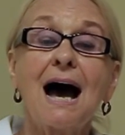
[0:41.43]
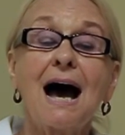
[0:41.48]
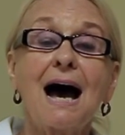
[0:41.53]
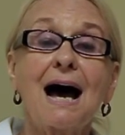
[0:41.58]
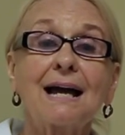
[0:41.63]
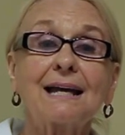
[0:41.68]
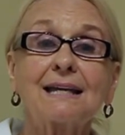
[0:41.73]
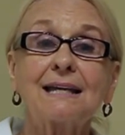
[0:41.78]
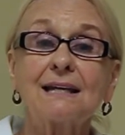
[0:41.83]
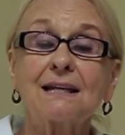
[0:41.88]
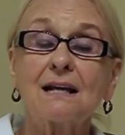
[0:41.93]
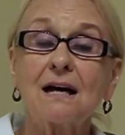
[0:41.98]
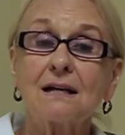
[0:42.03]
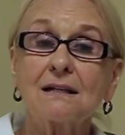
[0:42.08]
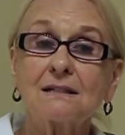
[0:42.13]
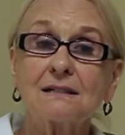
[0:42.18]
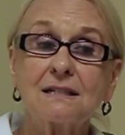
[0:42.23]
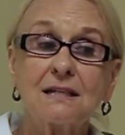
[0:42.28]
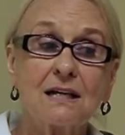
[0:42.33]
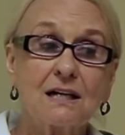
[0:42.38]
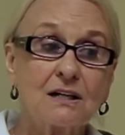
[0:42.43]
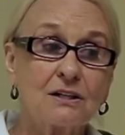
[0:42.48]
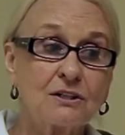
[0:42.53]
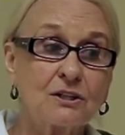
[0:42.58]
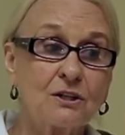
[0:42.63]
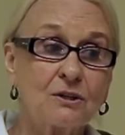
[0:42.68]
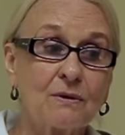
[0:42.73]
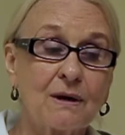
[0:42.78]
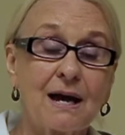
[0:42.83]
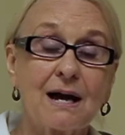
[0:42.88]
I cannot tell
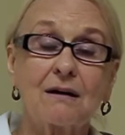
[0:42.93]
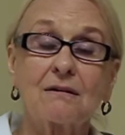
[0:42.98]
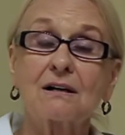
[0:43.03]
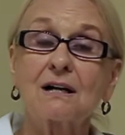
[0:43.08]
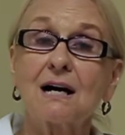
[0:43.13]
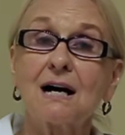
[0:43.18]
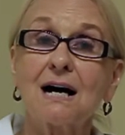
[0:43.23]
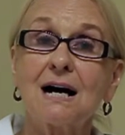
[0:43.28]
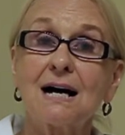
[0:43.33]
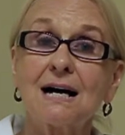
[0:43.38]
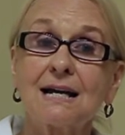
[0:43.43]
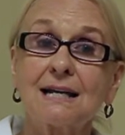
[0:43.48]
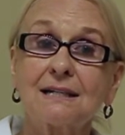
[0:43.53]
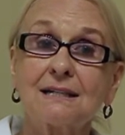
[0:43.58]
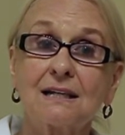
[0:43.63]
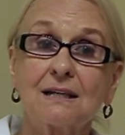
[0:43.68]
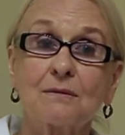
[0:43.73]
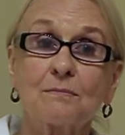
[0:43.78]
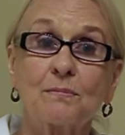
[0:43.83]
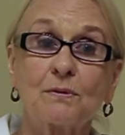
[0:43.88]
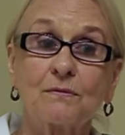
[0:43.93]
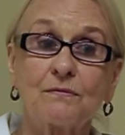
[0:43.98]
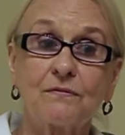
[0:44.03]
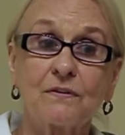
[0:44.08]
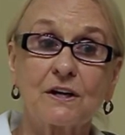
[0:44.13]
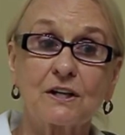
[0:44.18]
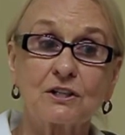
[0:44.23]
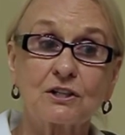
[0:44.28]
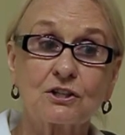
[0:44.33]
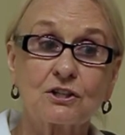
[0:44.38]
you how kind and
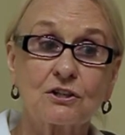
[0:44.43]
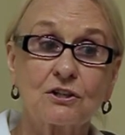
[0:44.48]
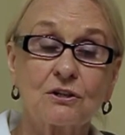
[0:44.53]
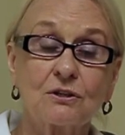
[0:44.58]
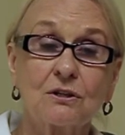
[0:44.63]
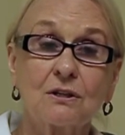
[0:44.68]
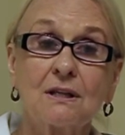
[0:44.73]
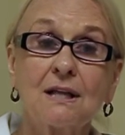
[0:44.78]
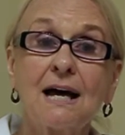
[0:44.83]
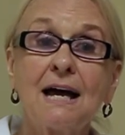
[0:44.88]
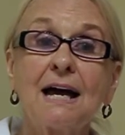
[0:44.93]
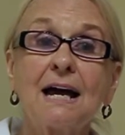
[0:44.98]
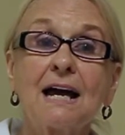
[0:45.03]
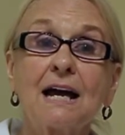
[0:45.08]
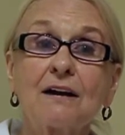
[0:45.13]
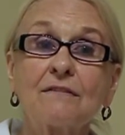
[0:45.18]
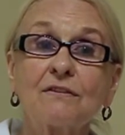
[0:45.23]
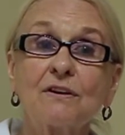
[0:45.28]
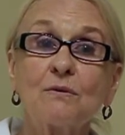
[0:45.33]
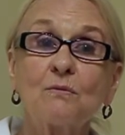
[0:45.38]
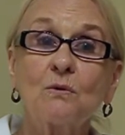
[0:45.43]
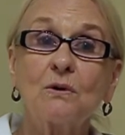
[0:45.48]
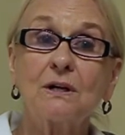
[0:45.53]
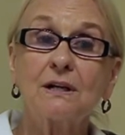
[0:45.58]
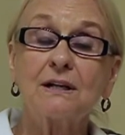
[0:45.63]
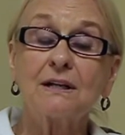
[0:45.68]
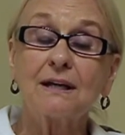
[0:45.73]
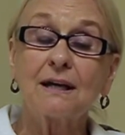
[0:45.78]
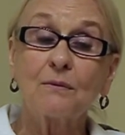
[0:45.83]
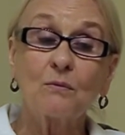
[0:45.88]
professional
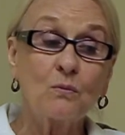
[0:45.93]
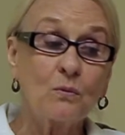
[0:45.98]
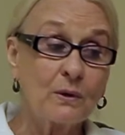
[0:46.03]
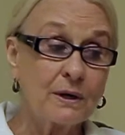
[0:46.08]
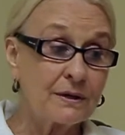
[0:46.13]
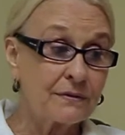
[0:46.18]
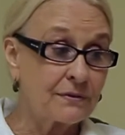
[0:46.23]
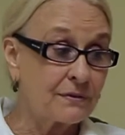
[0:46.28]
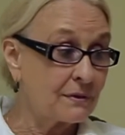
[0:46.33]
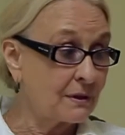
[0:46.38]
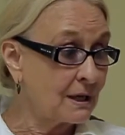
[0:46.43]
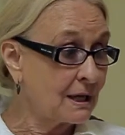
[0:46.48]
everyone with